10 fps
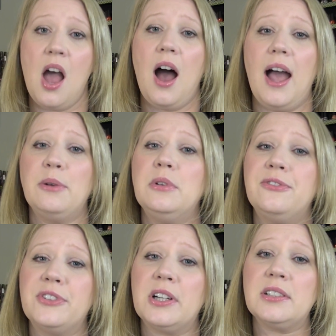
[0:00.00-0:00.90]
I will
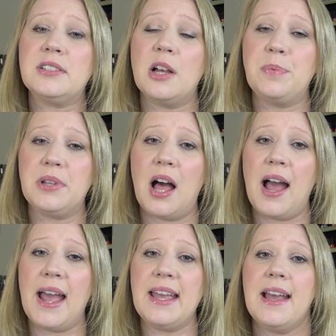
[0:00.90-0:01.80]
first
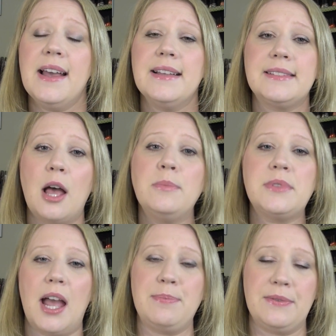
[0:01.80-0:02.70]
apply some
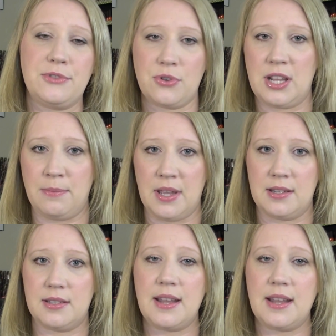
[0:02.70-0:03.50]
type of treatment.